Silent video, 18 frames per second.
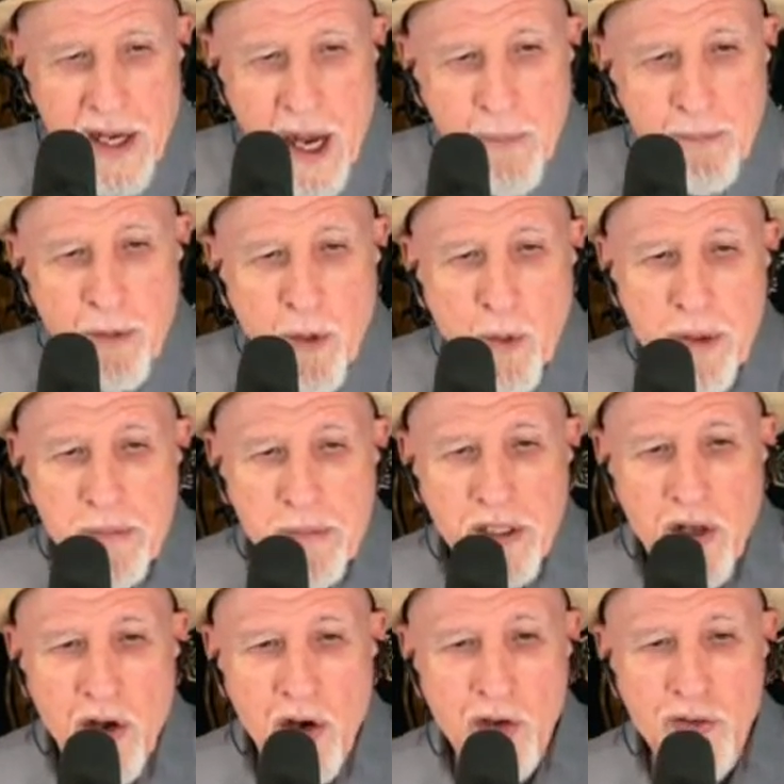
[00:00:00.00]
Up Where We
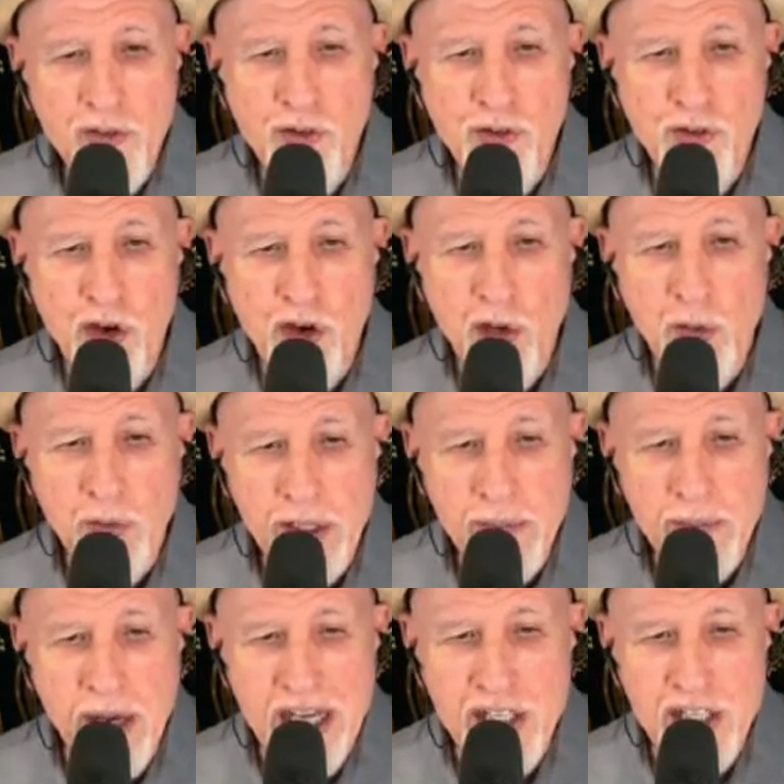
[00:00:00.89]
Belong is a song
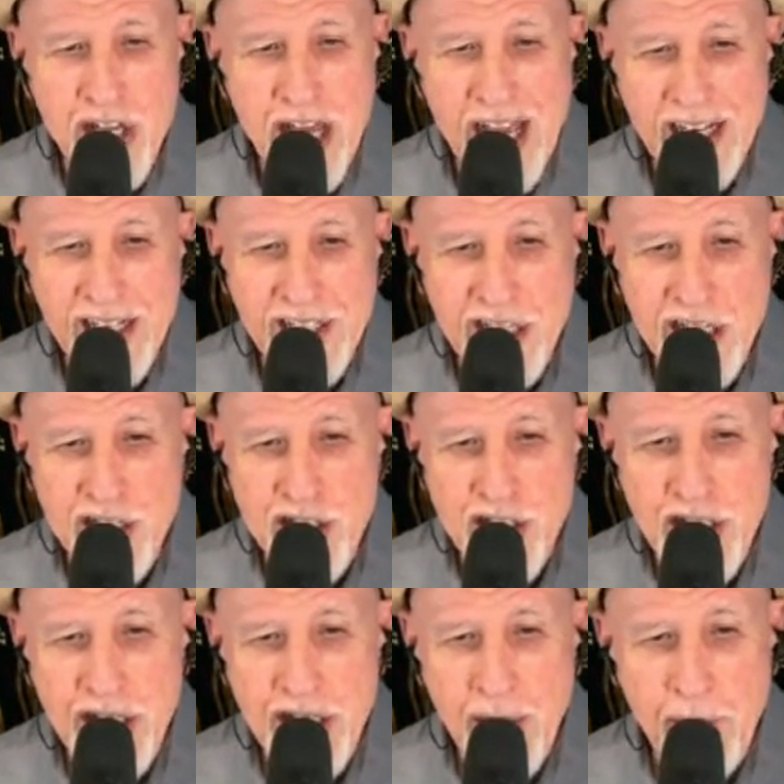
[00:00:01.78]
written by Jack
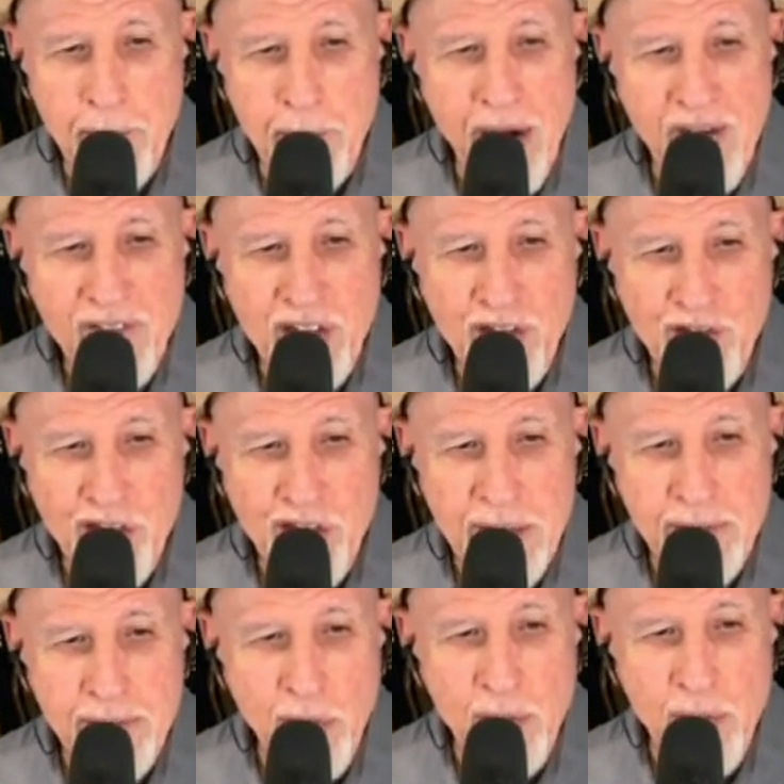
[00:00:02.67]
Nietzsche, Buffy
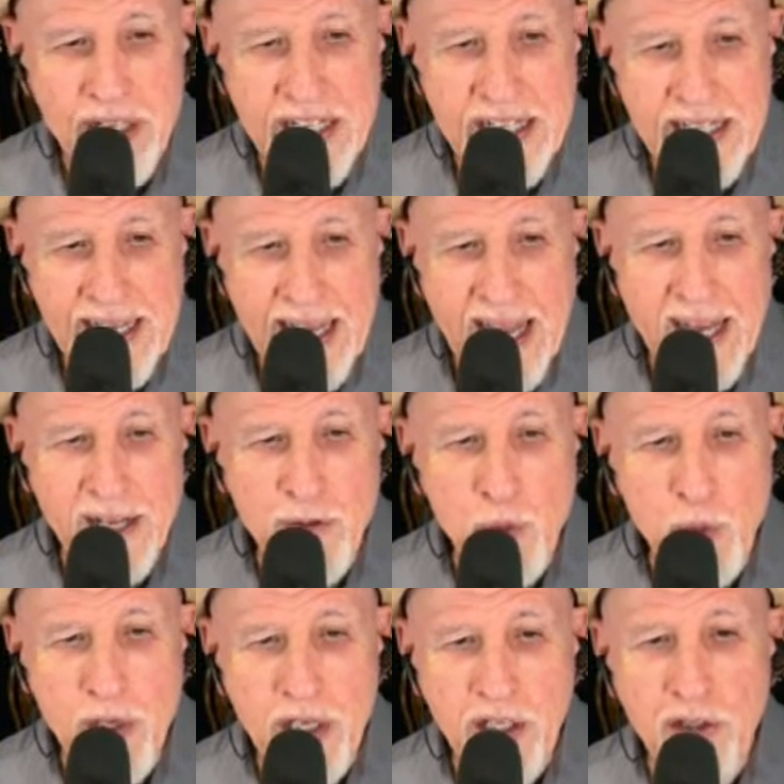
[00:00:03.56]
St. Marie,
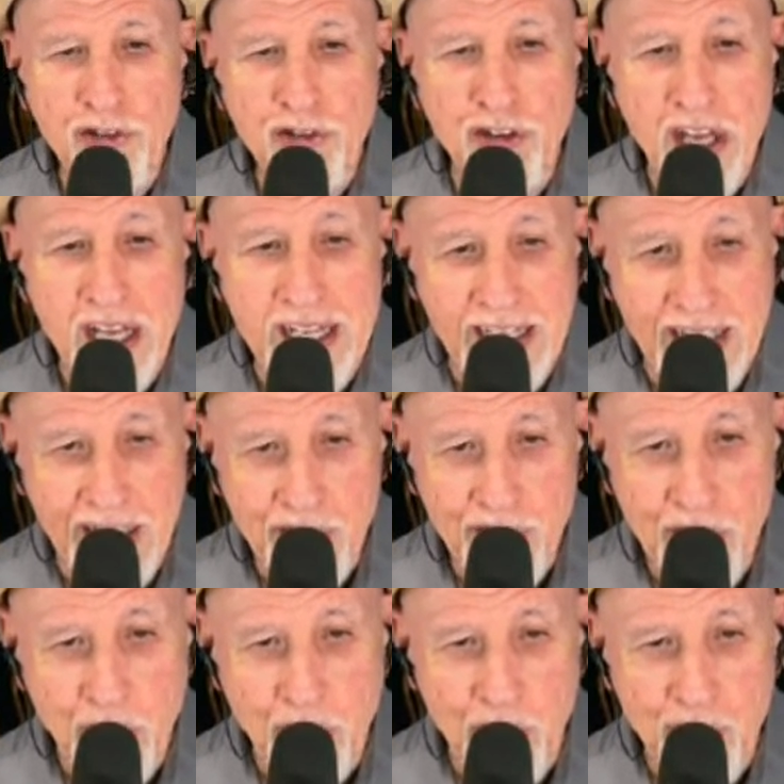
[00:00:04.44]
and Will
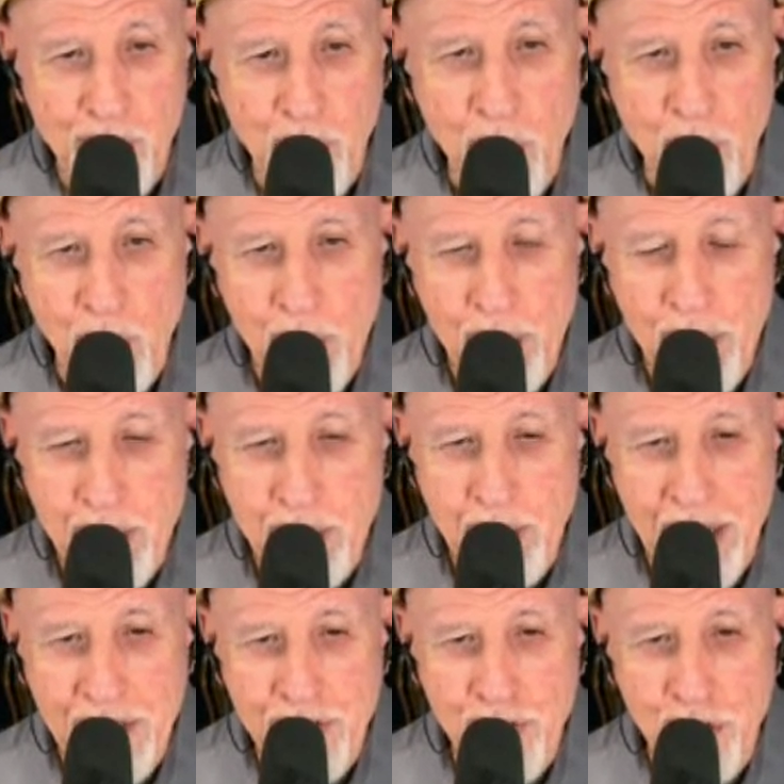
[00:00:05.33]
Jennings that was recorded
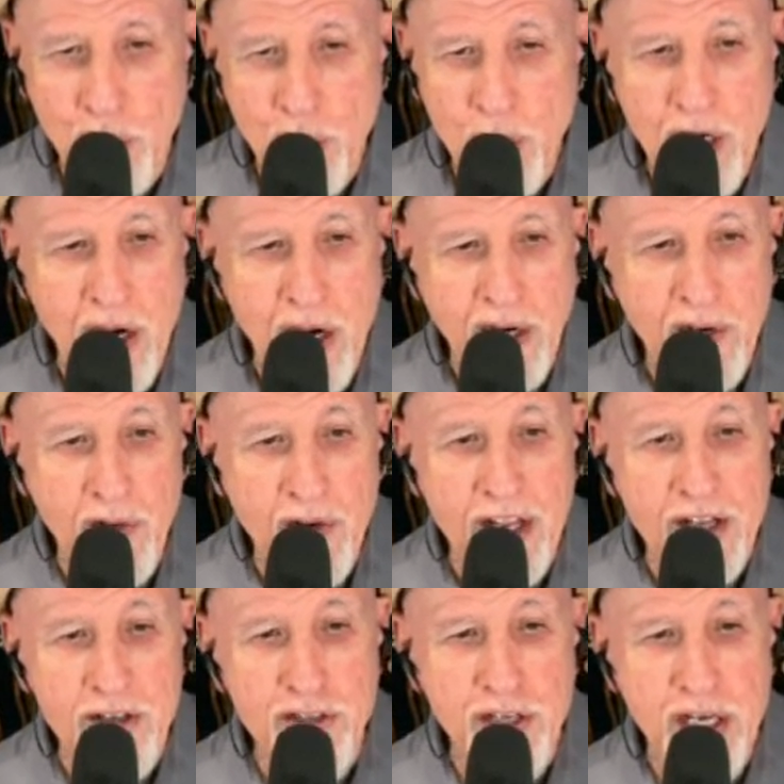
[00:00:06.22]
by Joe
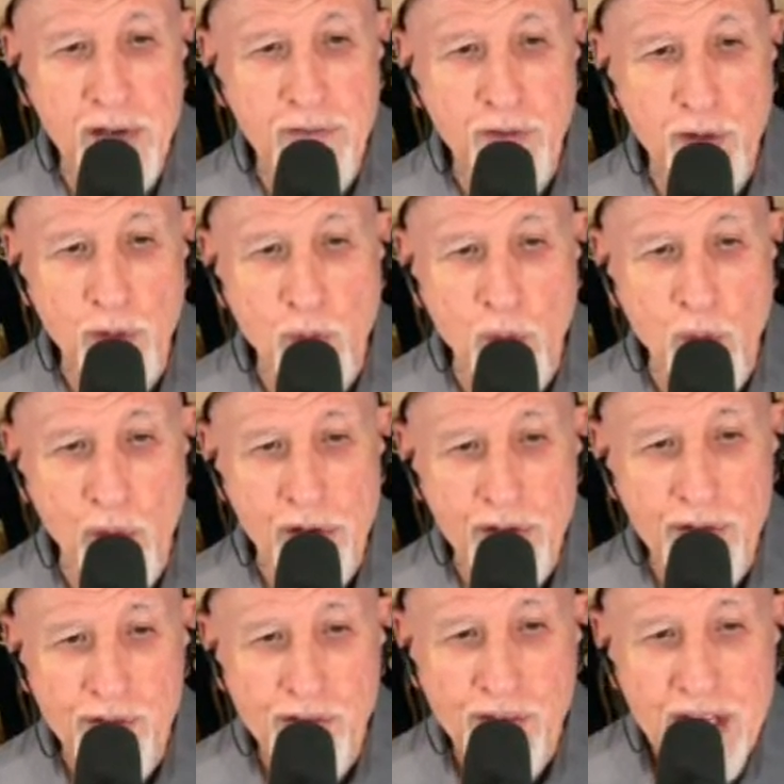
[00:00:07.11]
Cocker and Jennifer
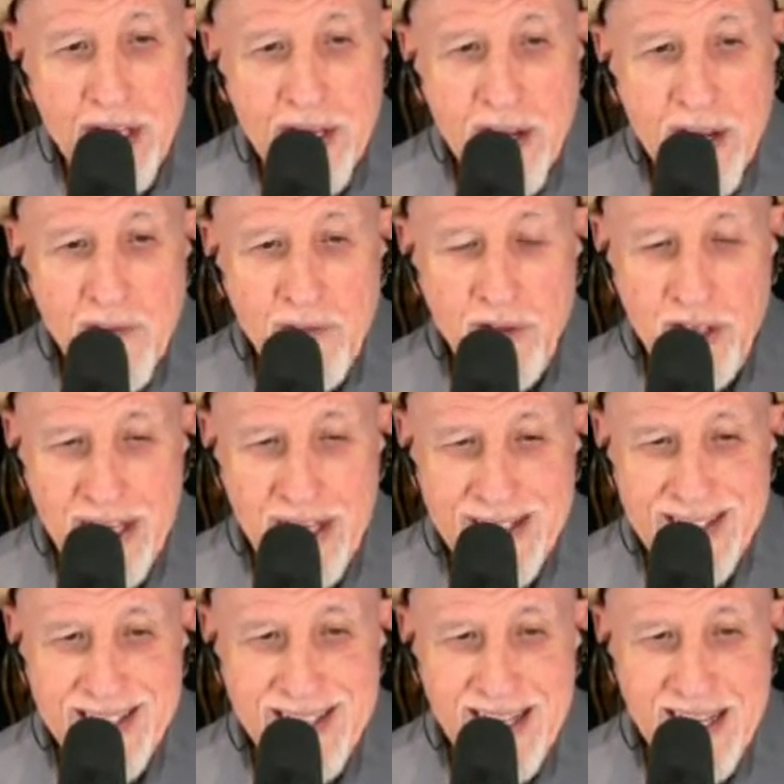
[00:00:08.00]
Warrens for the
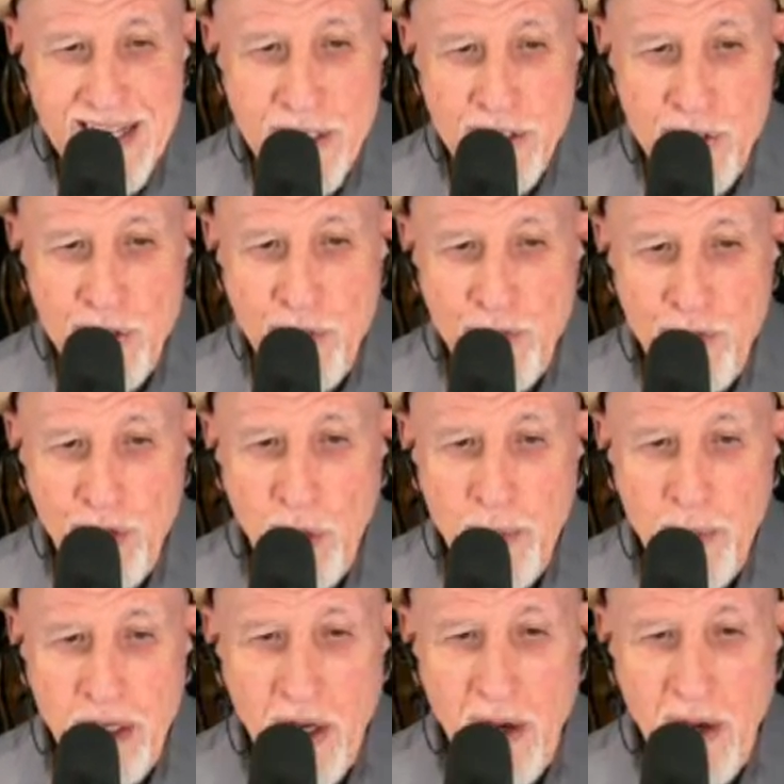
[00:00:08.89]
1982
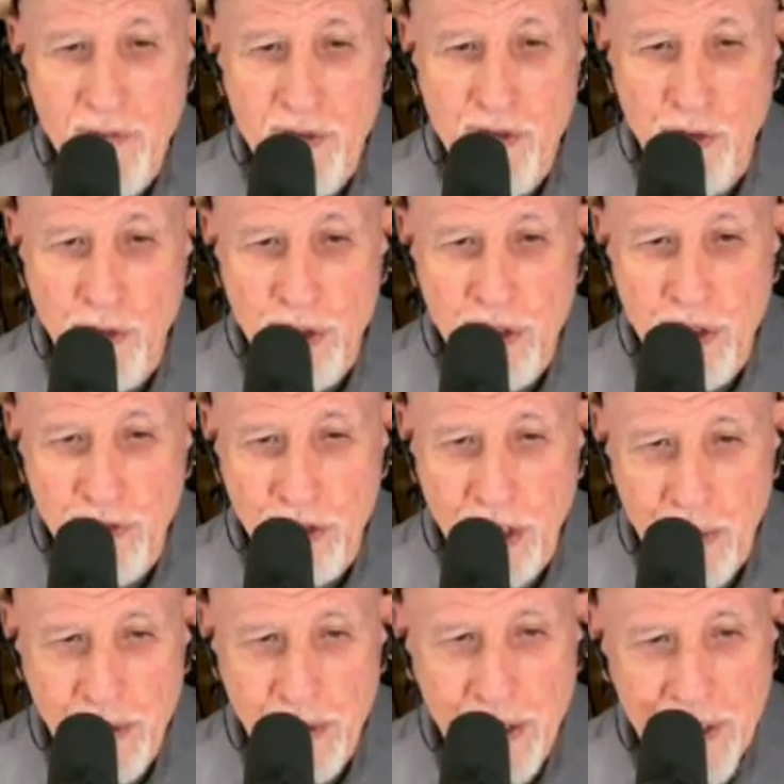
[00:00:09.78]
film An Officer and a
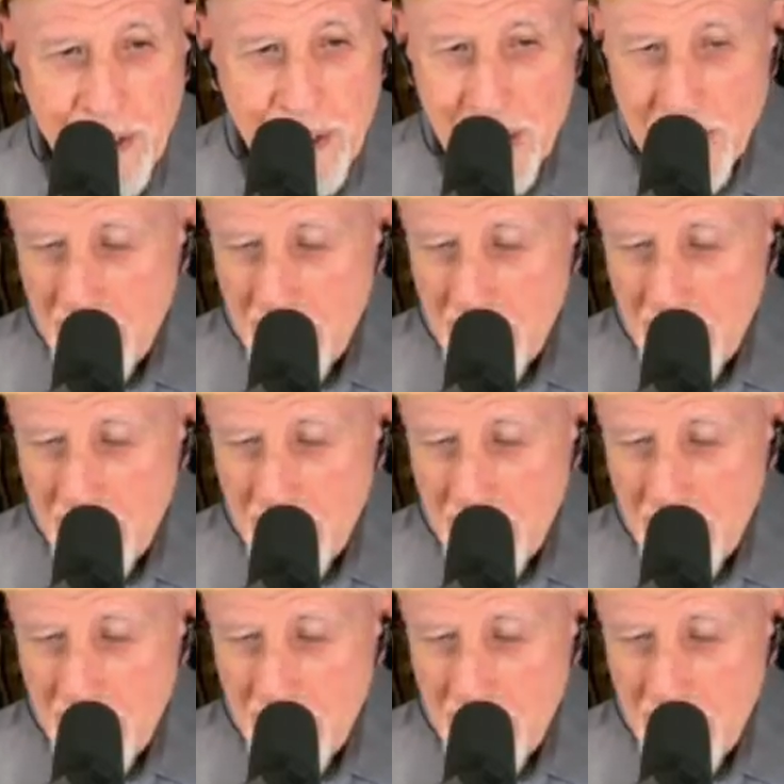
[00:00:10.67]
Gentleman.